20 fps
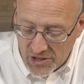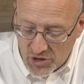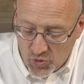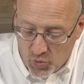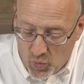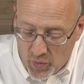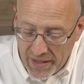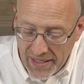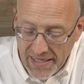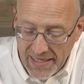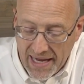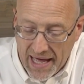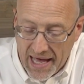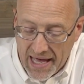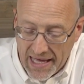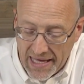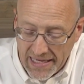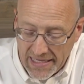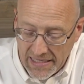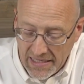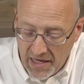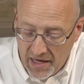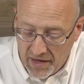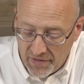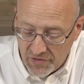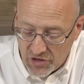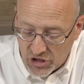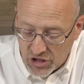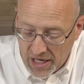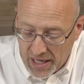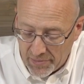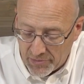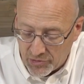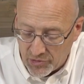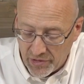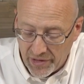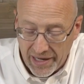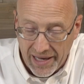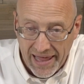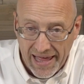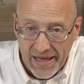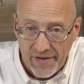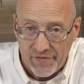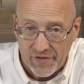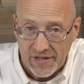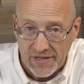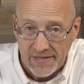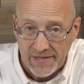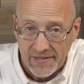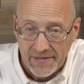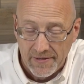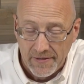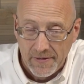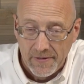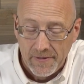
and 29 of chapter 11.